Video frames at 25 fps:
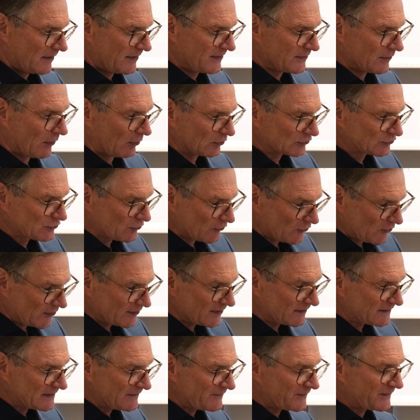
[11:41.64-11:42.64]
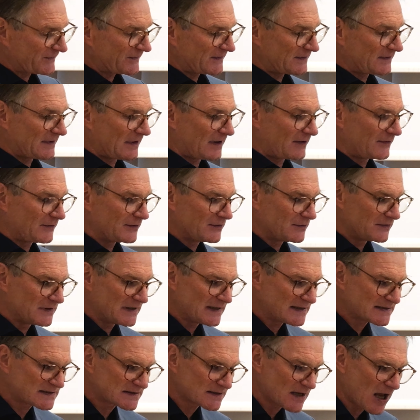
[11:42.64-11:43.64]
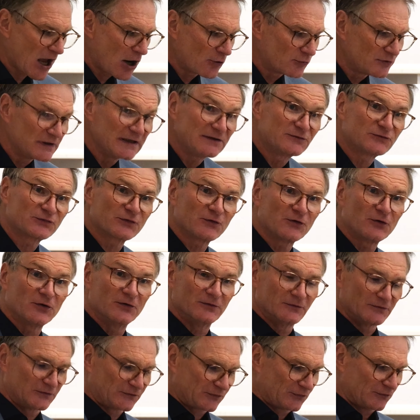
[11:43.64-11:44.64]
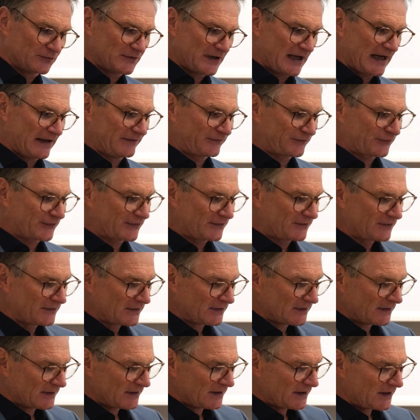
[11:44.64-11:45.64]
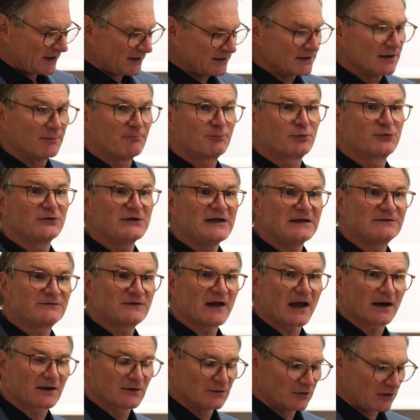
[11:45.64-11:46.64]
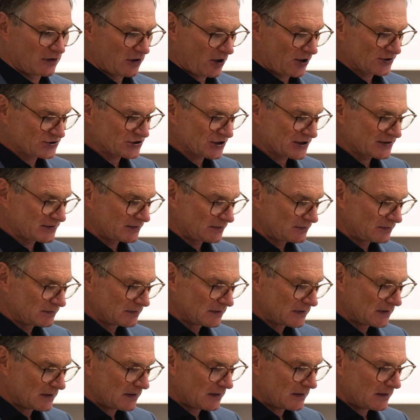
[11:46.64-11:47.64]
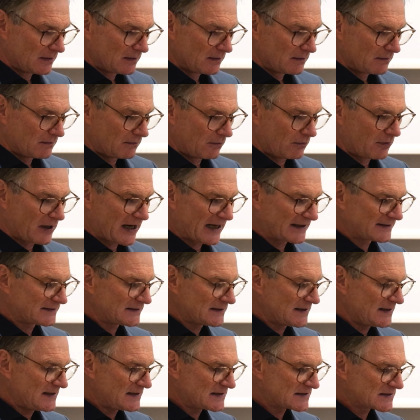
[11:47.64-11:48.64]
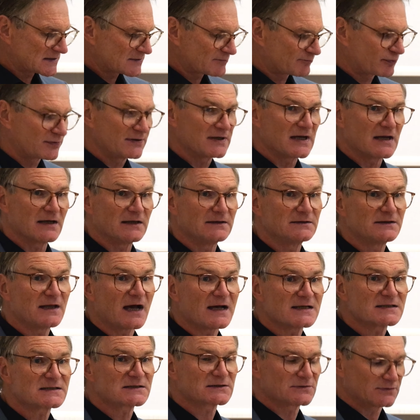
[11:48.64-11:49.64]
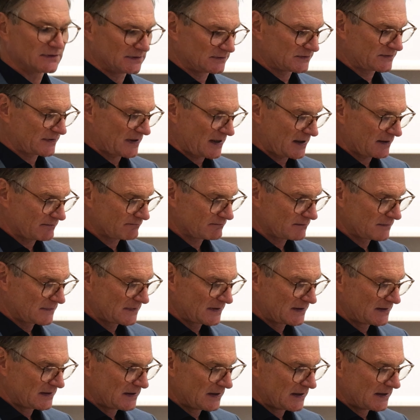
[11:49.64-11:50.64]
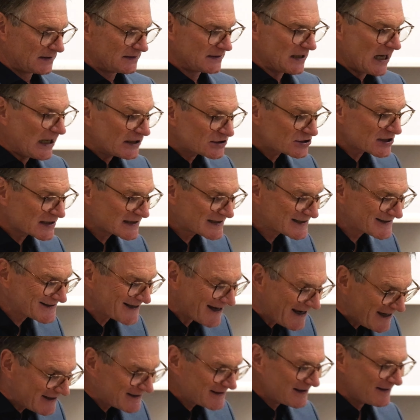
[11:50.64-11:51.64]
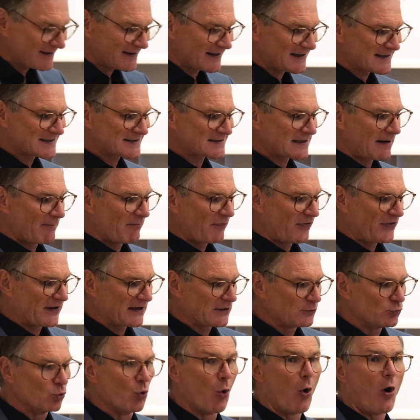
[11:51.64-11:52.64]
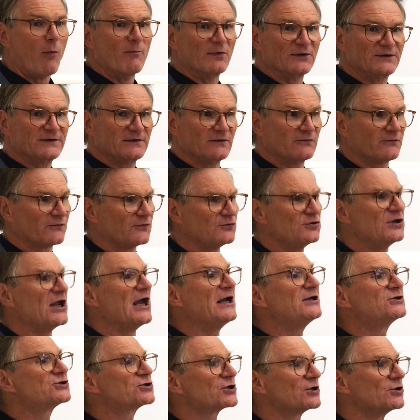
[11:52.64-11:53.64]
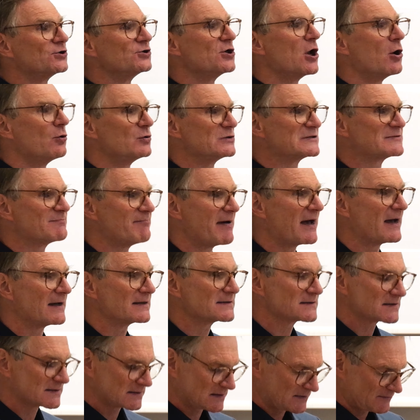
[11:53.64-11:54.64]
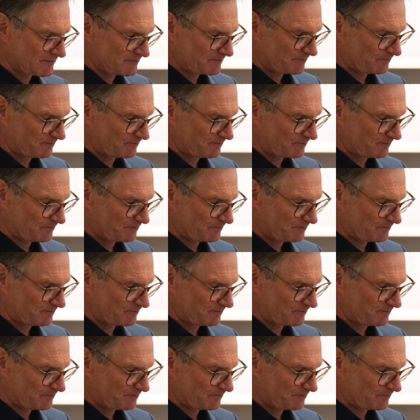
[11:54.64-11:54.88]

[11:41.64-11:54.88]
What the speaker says: The alternative scenario is a return to nature in the pre-technological or at least pre-industrial time. Nature is taken as something normative. Nature knows best.